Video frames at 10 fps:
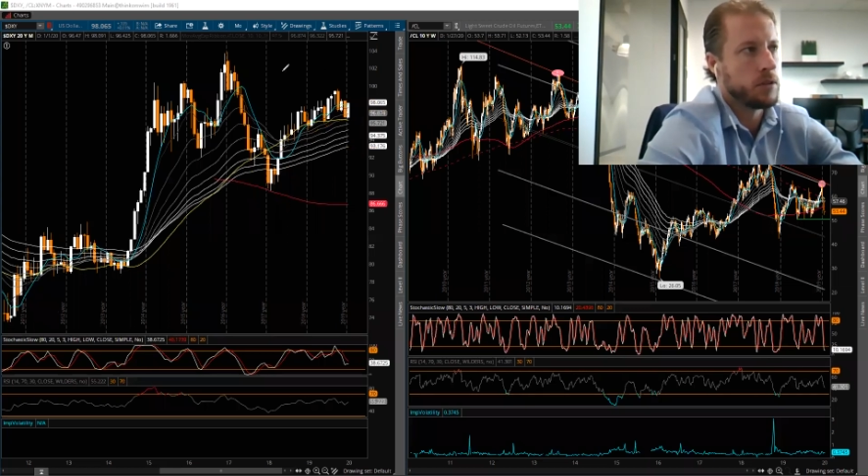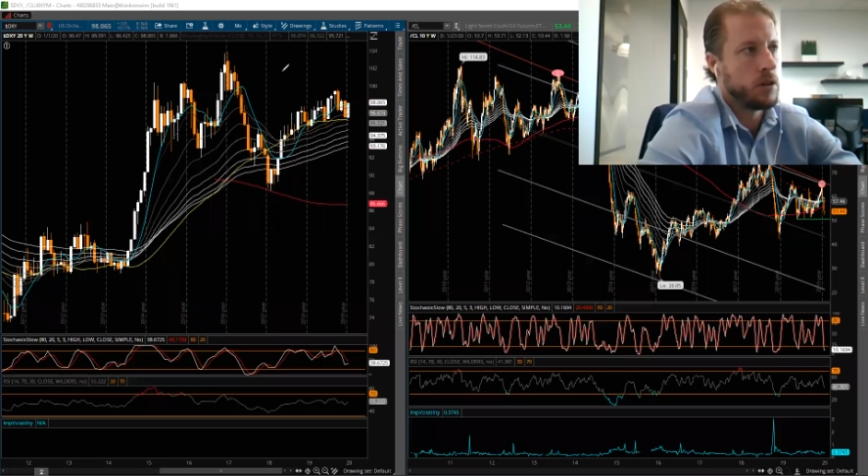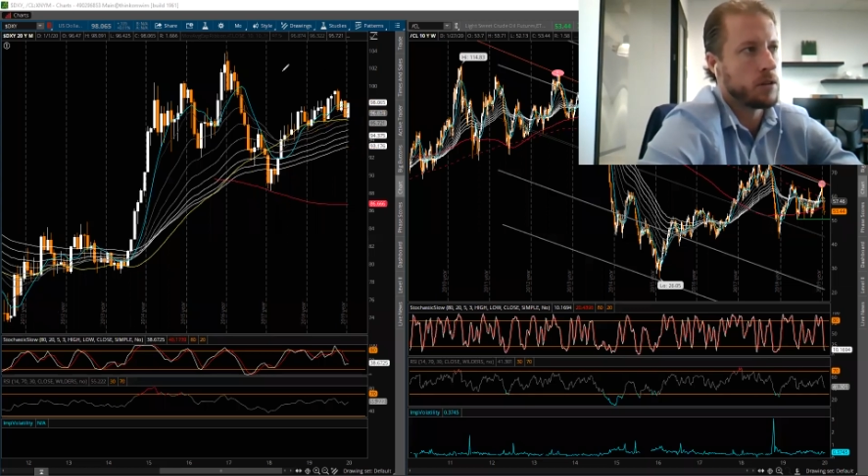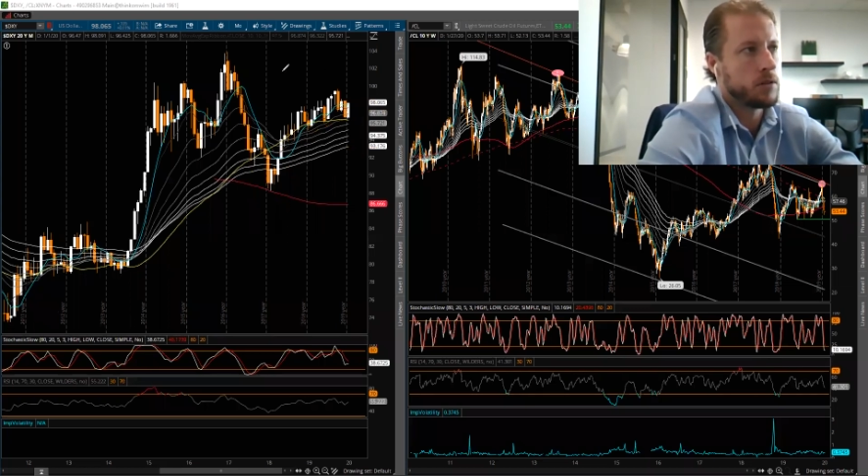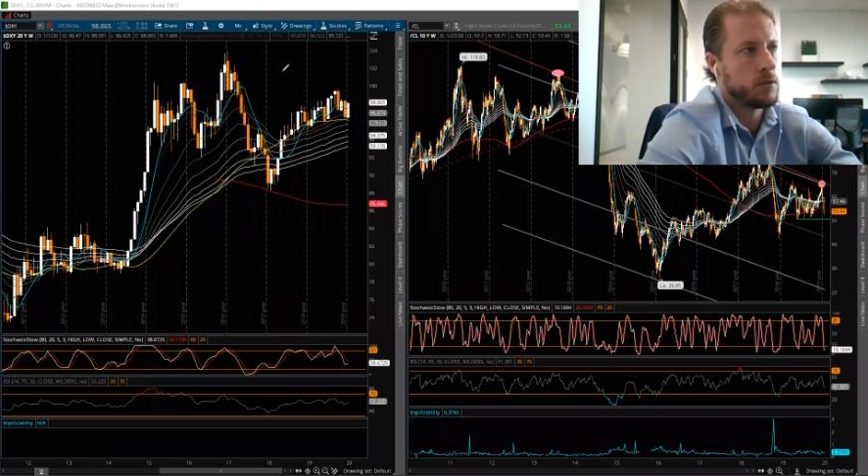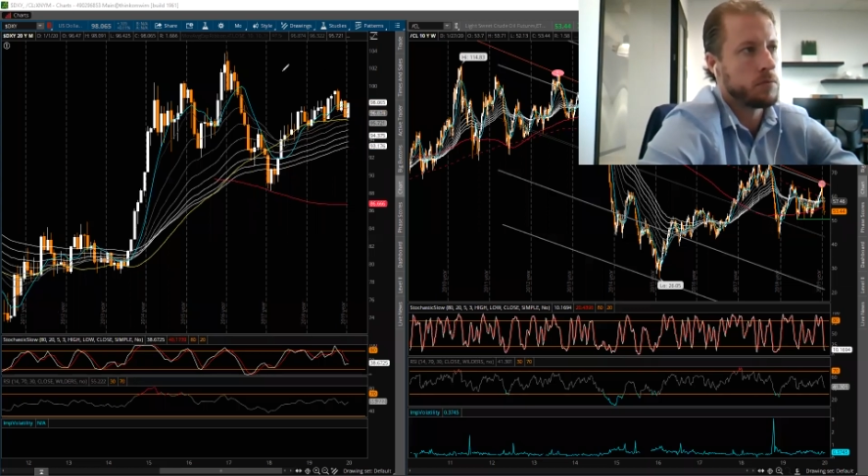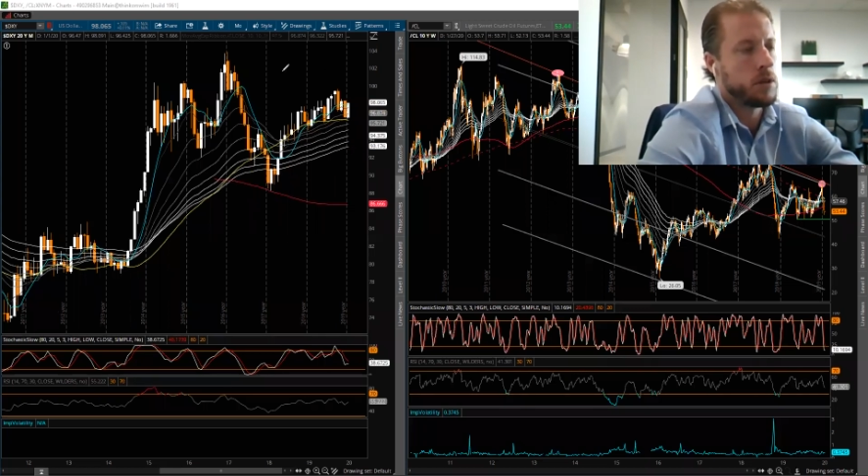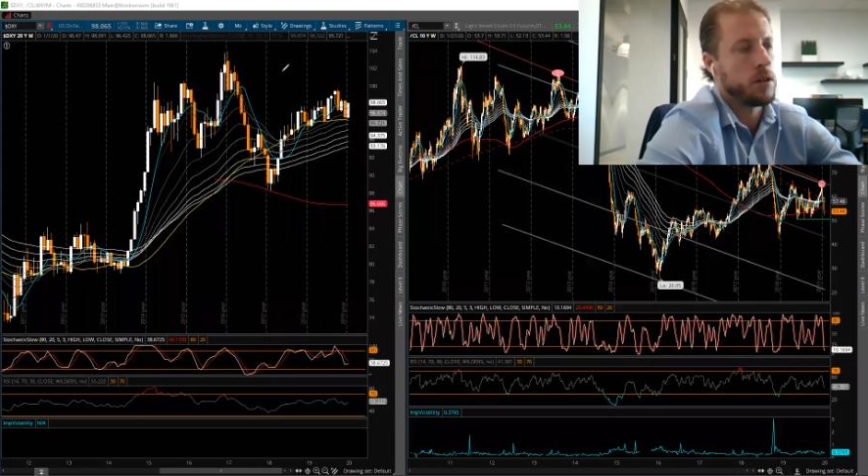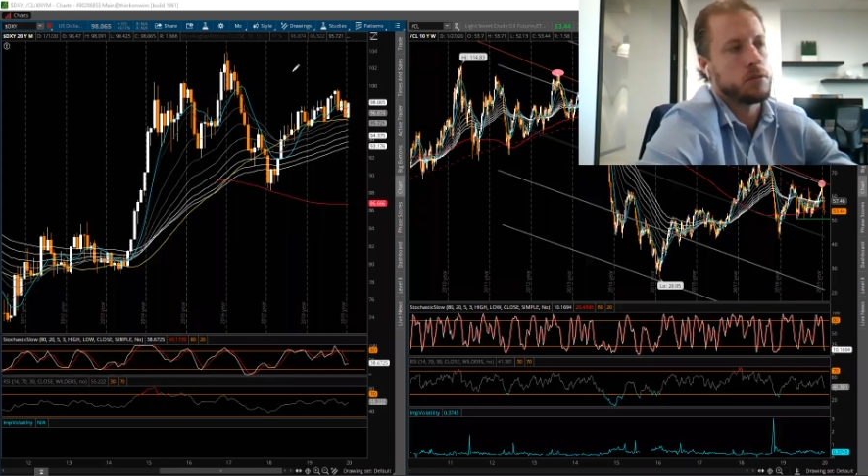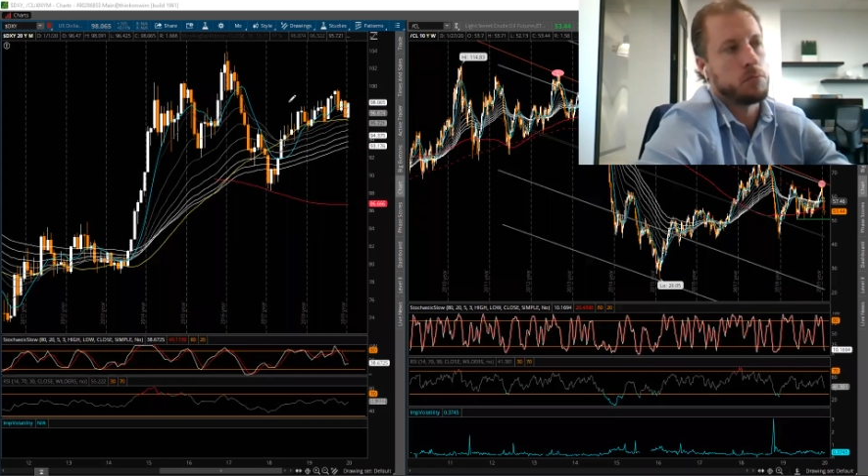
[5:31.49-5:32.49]
long-term
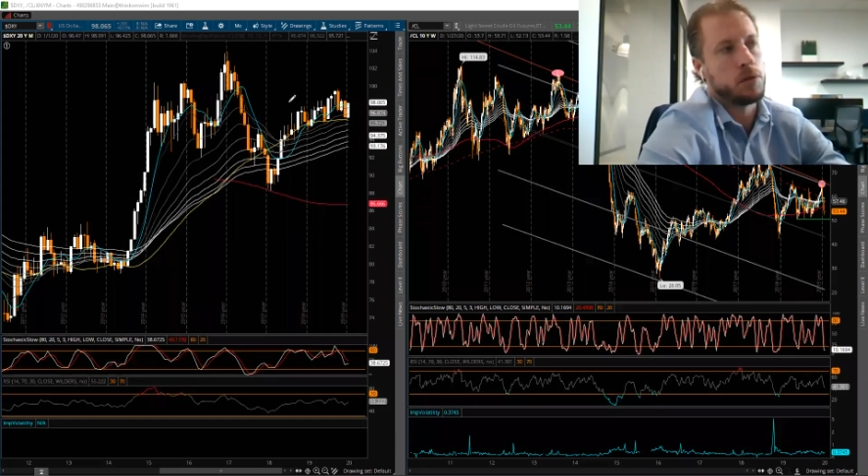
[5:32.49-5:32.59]
dollar